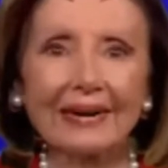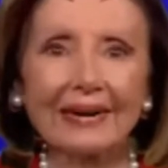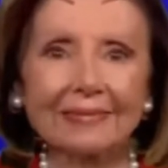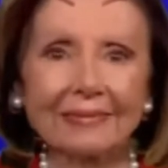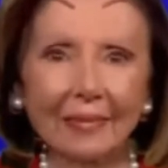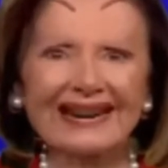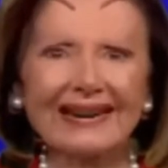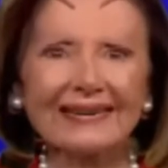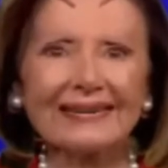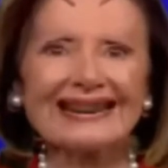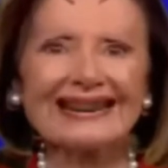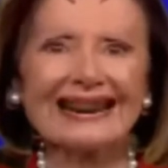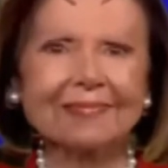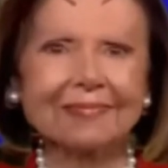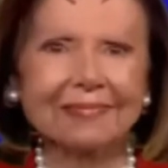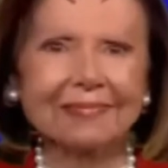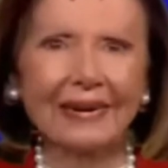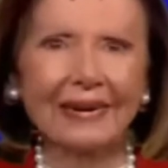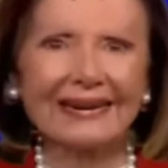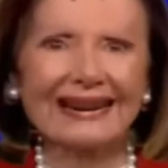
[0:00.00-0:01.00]
we use these
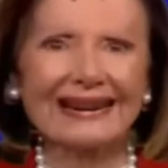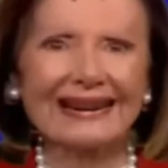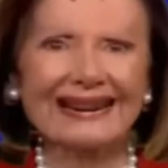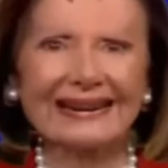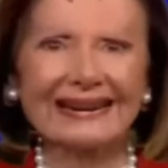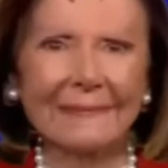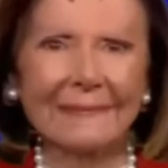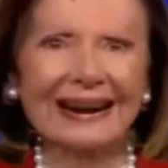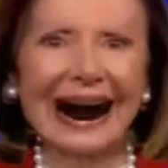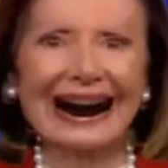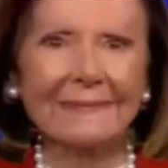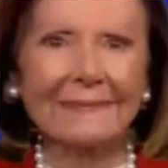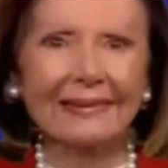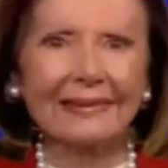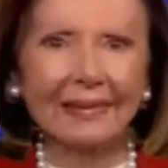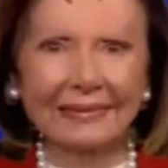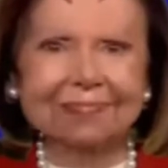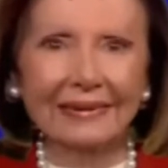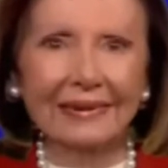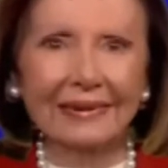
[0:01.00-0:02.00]
words as the backbone
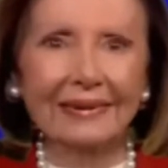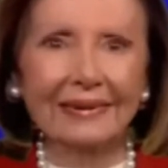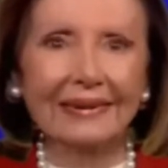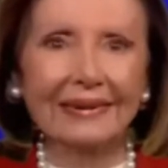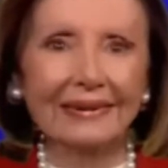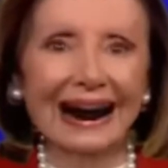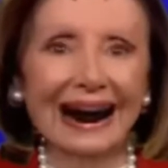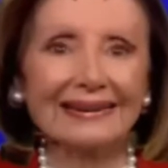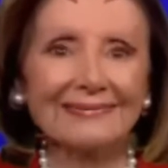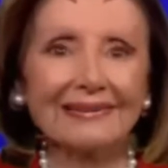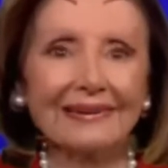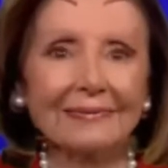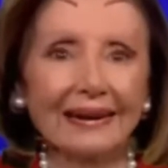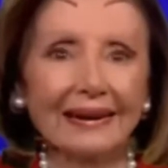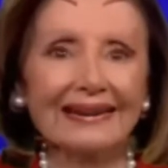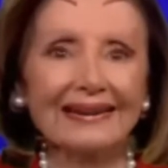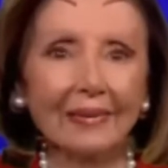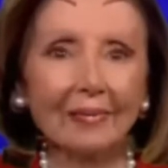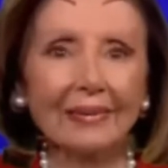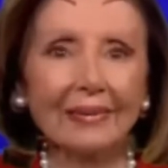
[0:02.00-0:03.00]
of life Spent
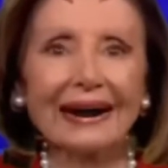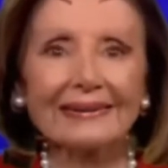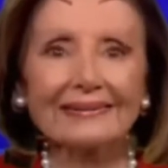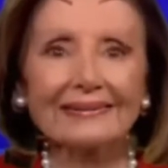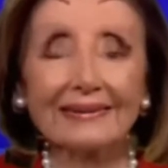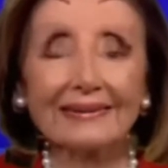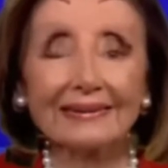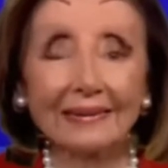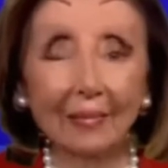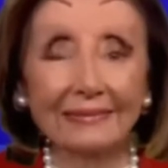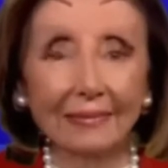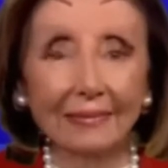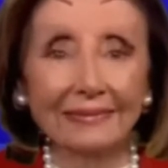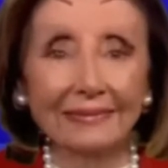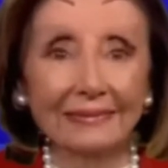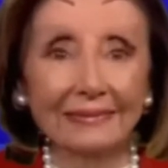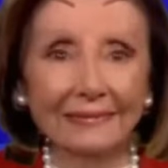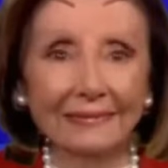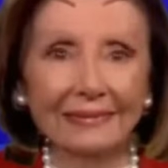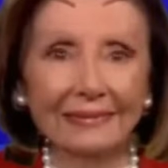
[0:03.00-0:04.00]
trying to control
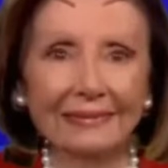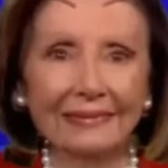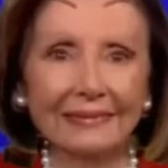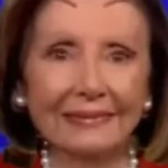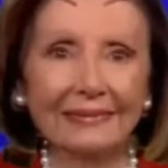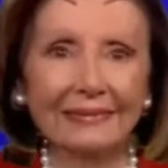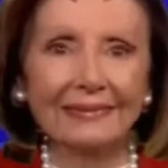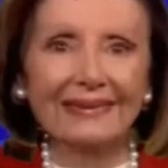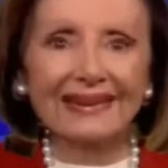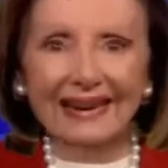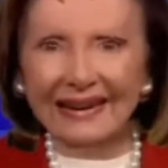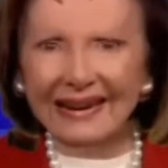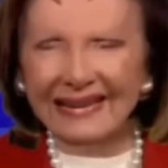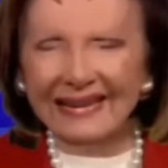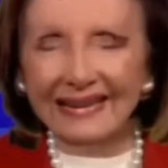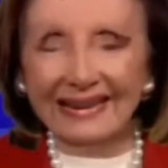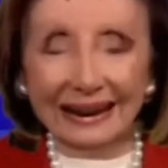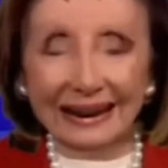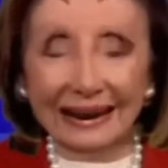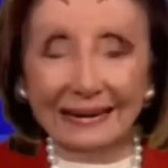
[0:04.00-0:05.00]
something
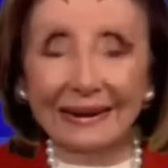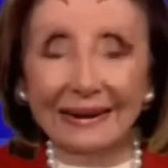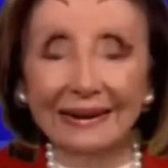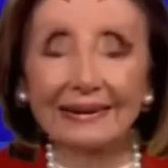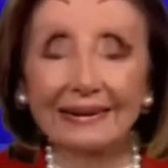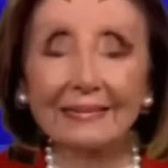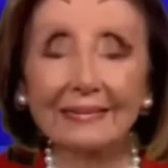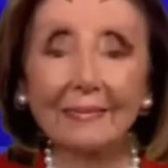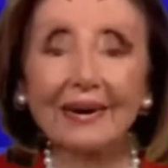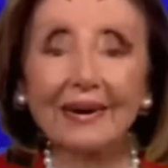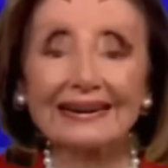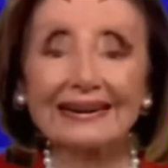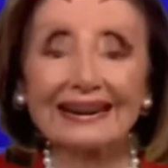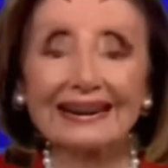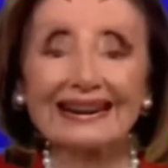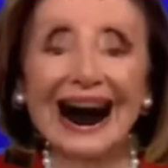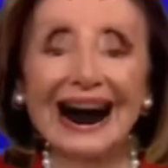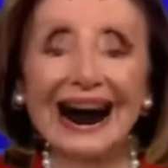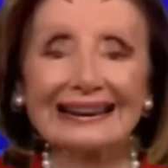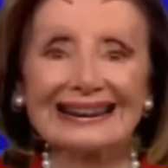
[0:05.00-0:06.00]
that as
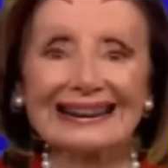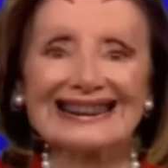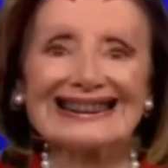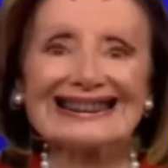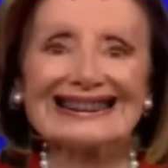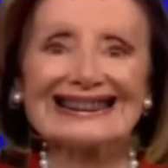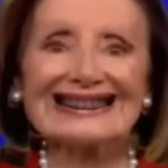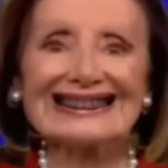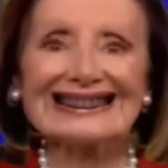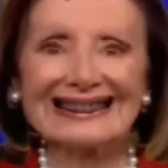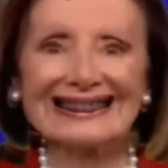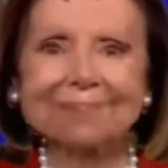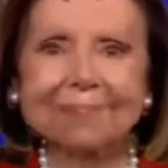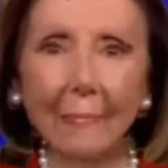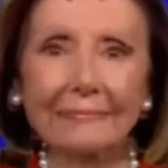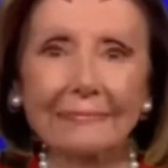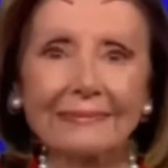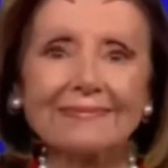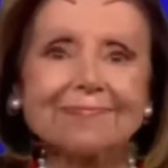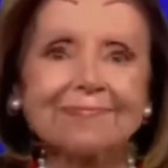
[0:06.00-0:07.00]
a I don't even
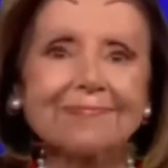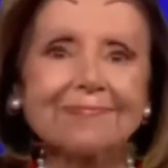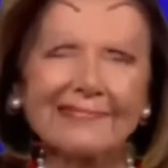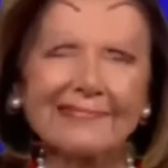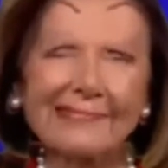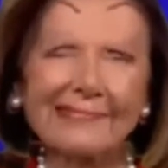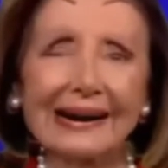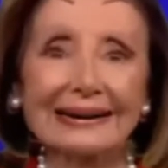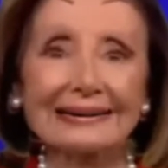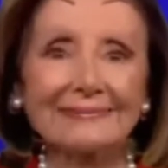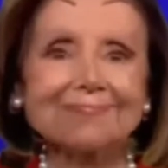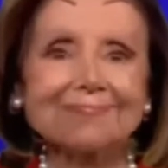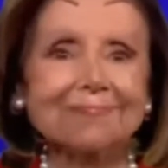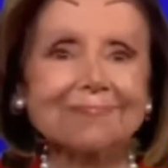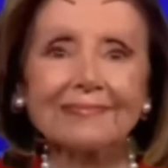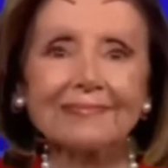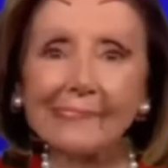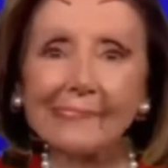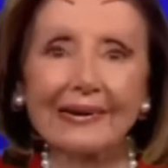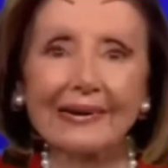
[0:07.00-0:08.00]
know what the hell you're talking
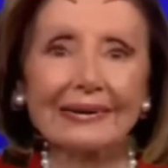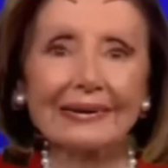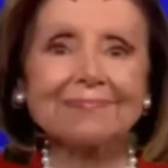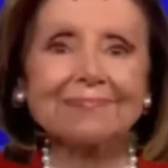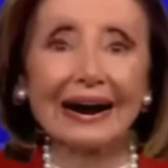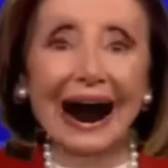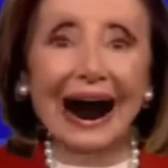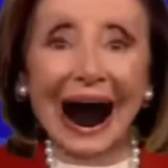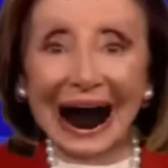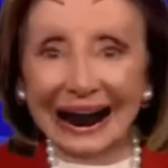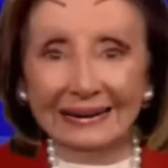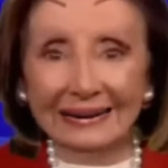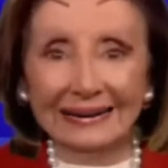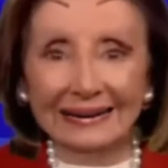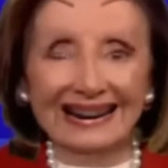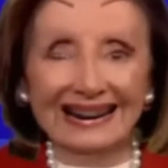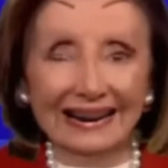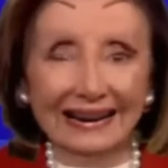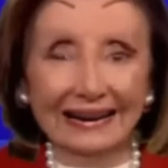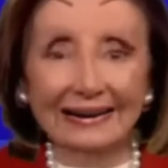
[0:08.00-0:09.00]
about. I have
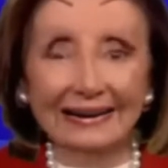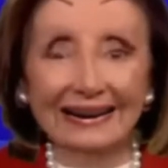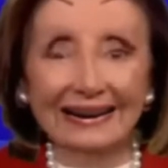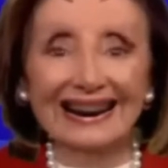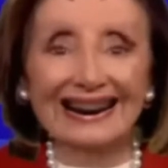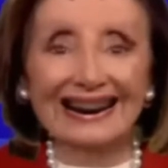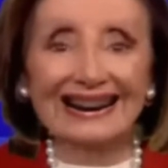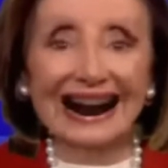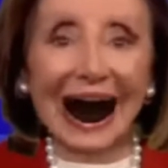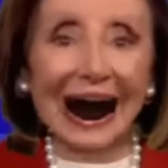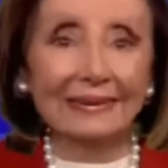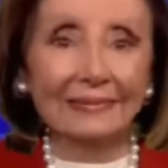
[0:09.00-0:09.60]
used the time